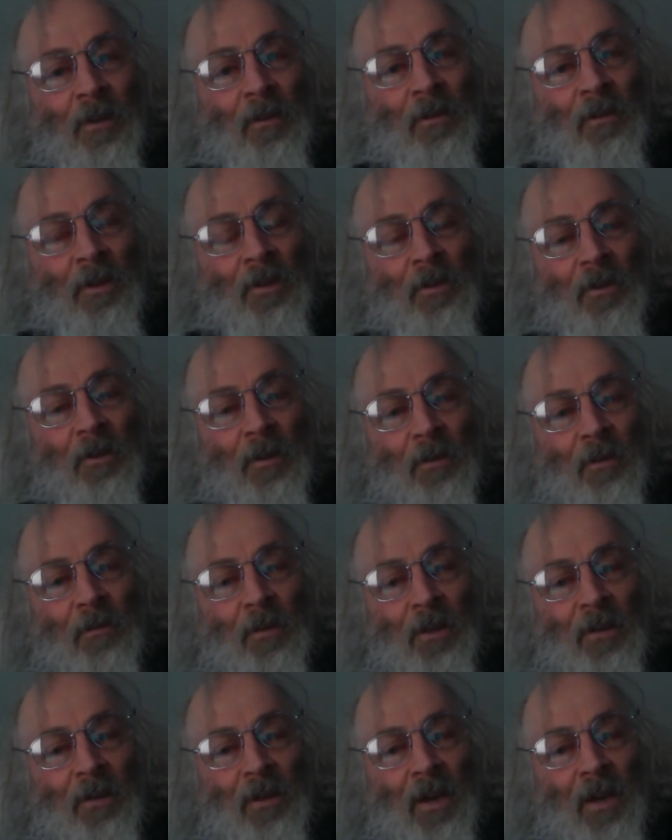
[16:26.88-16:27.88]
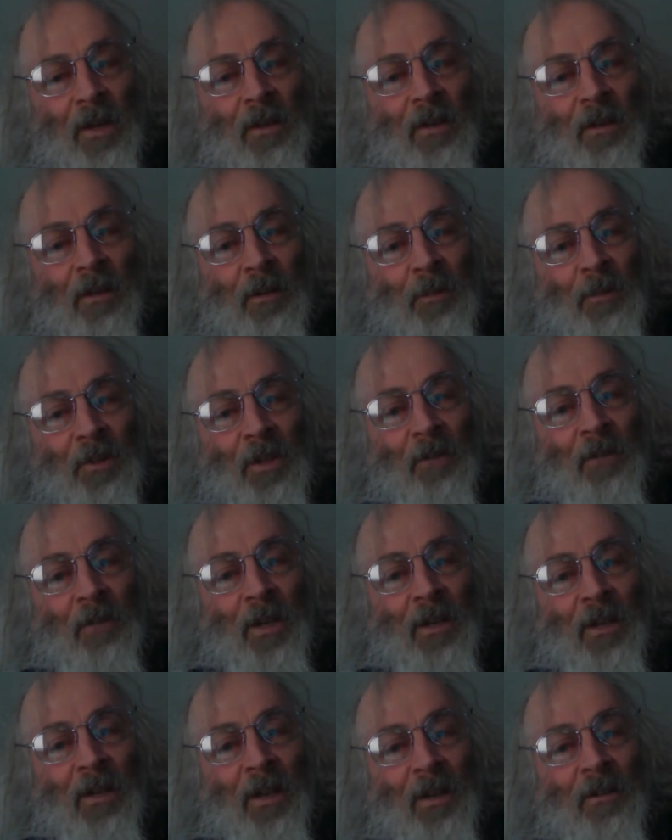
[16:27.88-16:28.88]
Just a tiny little shove
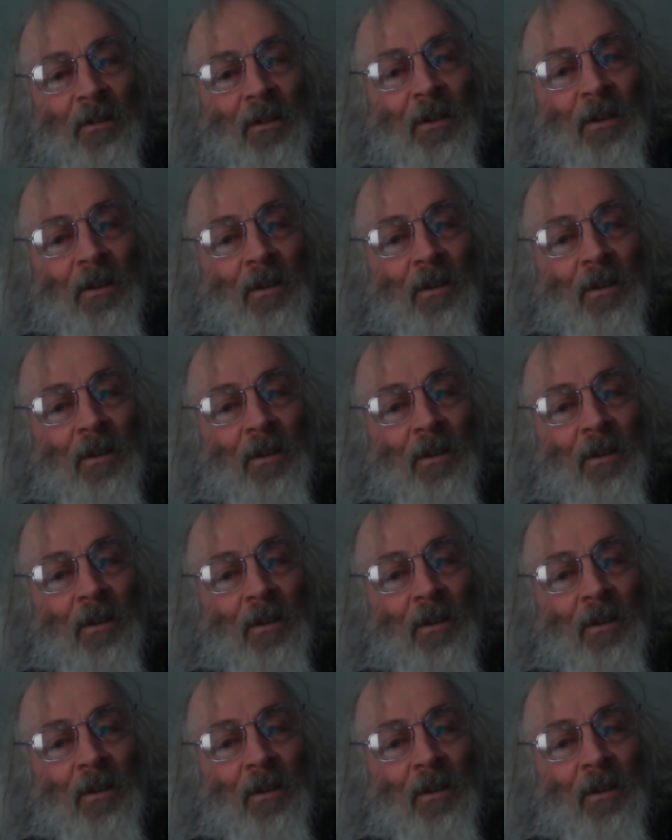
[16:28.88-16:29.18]
like that.